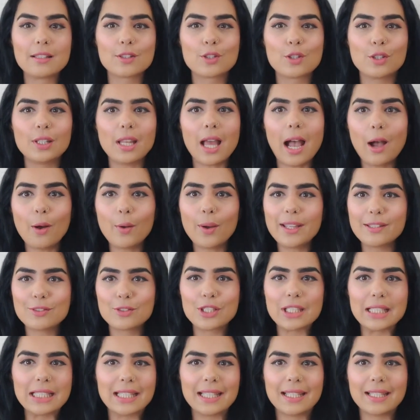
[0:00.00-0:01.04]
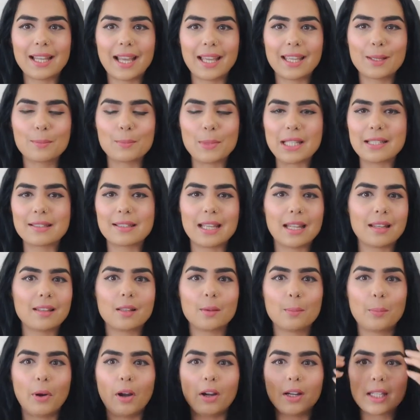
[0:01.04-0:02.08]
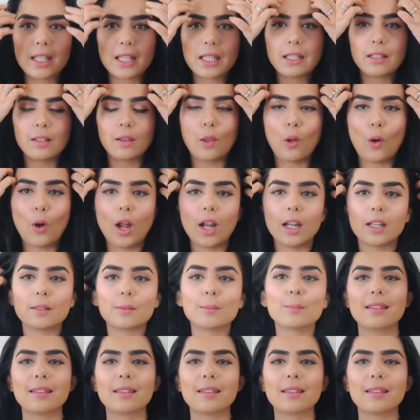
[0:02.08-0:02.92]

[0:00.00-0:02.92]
So now I really like my center parting a lot.